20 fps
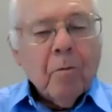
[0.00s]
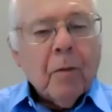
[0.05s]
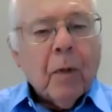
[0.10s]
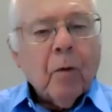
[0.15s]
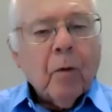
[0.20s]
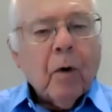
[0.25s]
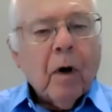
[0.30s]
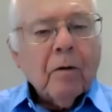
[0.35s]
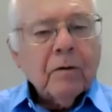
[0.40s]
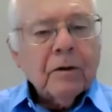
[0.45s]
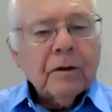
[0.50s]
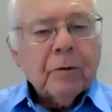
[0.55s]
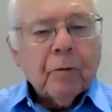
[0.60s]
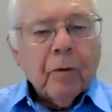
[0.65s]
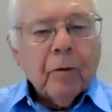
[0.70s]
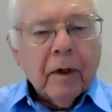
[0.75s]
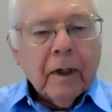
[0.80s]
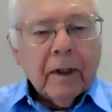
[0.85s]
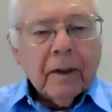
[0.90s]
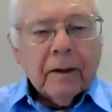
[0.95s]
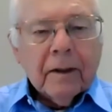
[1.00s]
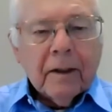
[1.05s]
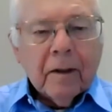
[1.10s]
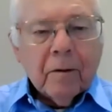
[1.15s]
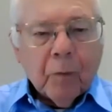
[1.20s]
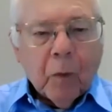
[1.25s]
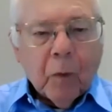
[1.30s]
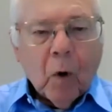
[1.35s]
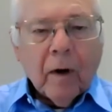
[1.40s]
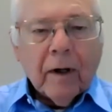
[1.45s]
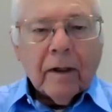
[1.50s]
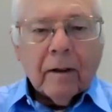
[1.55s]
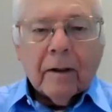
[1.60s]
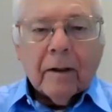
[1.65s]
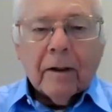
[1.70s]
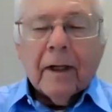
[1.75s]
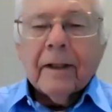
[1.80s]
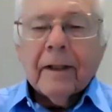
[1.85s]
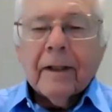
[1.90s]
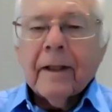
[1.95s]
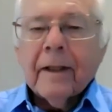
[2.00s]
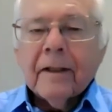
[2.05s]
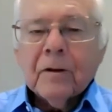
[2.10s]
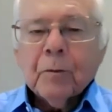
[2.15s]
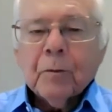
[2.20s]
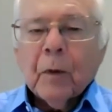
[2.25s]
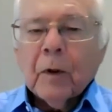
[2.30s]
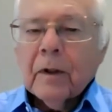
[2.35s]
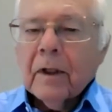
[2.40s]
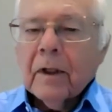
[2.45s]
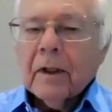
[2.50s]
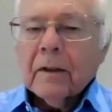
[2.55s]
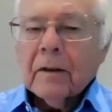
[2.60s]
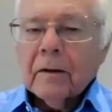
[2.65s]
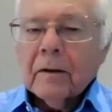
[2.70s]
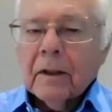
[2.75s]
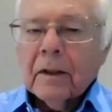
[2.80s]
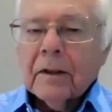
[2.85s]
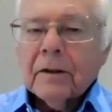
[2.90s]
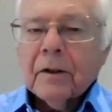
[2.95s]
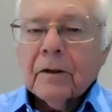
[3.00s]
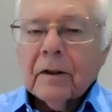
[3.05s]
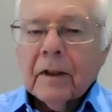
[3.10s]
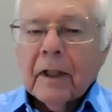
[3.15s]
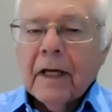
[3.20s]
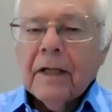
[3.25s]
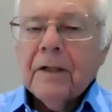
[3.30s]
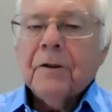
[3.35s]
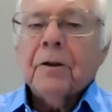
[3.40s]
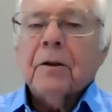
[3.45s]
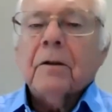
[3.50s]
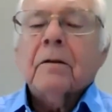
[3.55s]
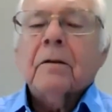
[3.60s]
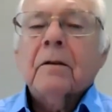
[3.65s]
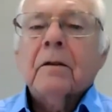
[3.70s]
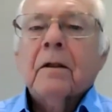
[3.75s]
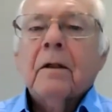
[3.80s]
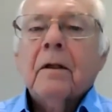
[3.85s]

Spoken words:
But what was really important in this particular legislation